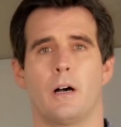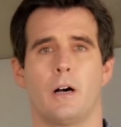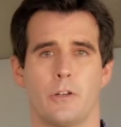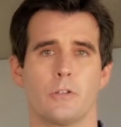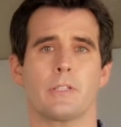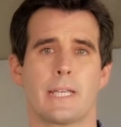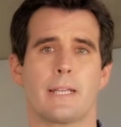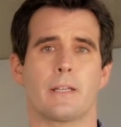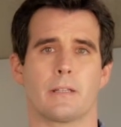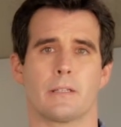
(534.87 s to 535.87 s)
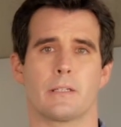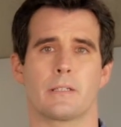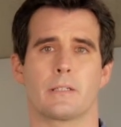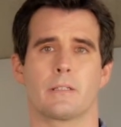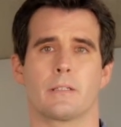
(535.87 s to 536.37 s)
Understanding
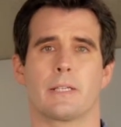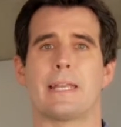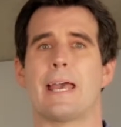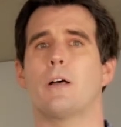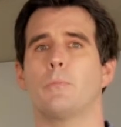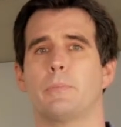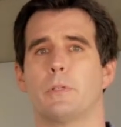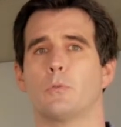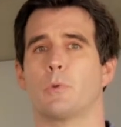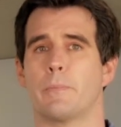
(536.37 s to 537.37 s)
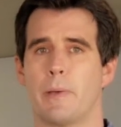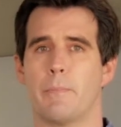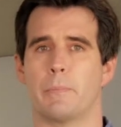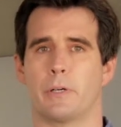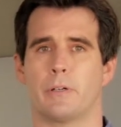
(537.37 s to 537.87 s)
this can help you
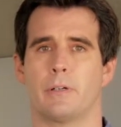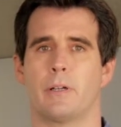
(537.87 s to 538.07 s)
remember